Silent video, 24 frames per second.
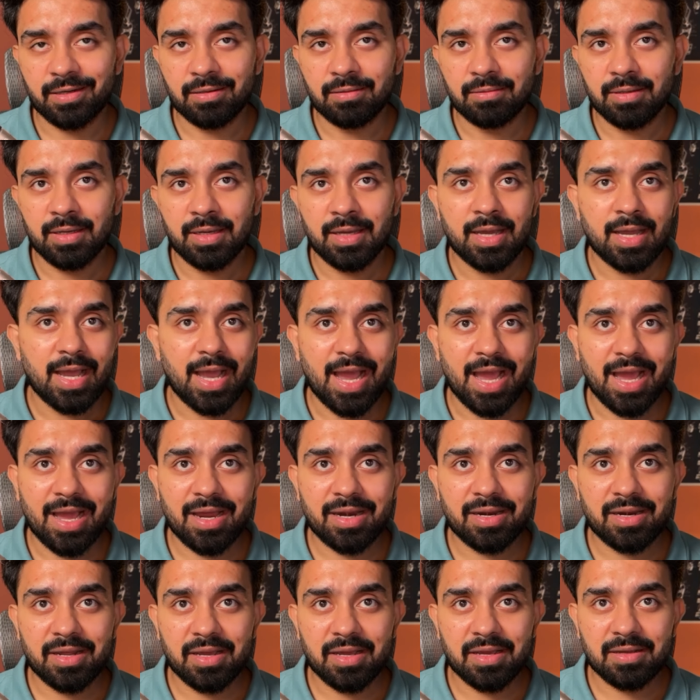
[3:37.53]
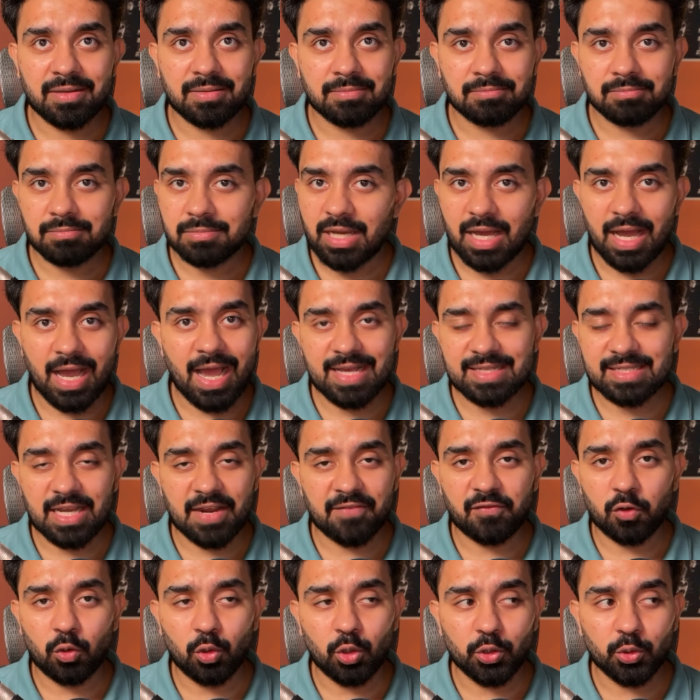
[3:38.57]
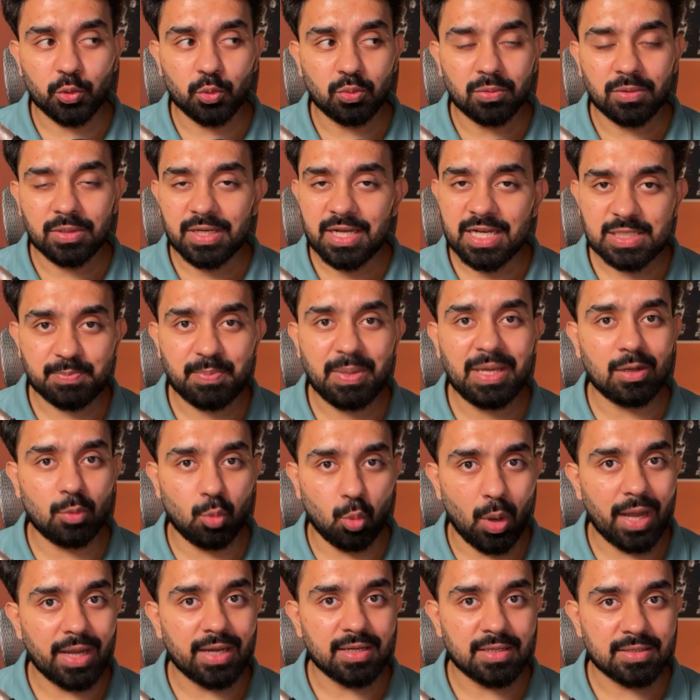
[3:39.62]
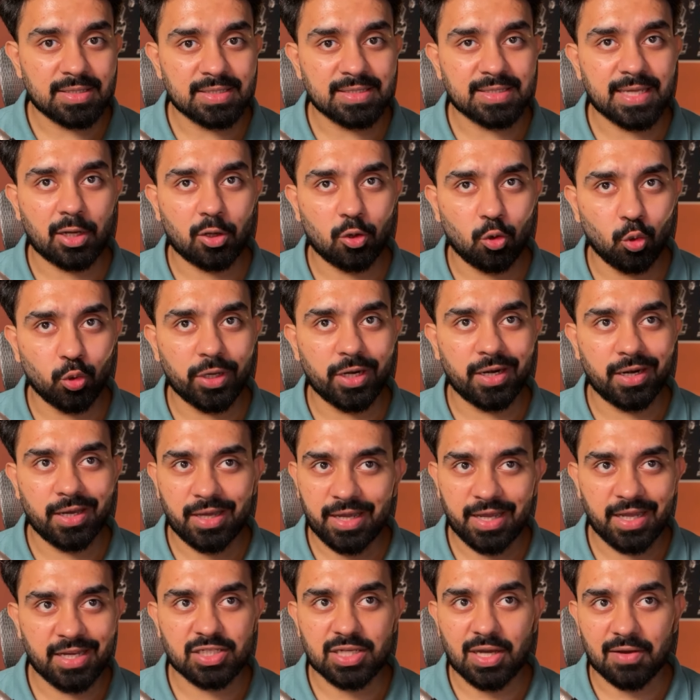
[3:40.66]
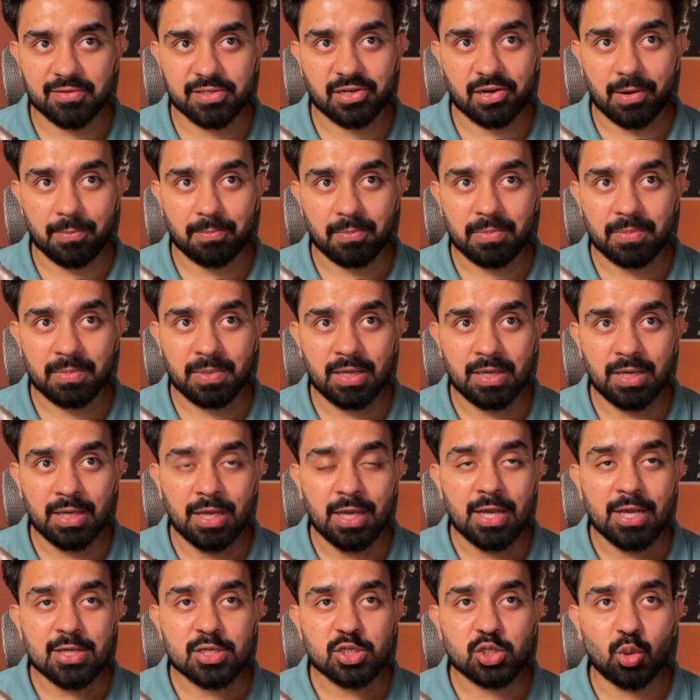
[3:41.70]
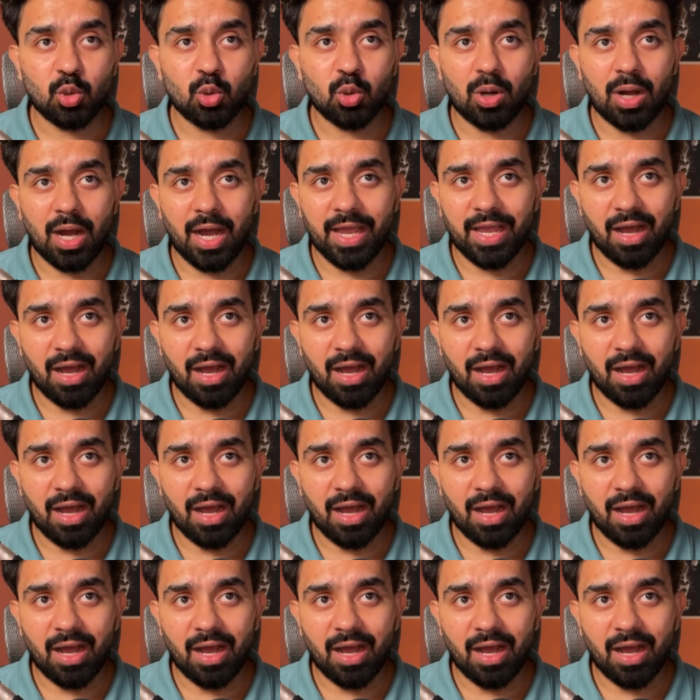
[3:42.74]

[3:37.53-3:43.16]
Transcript: end, and as I've told you, it's been a while since I coded in JavaScript. So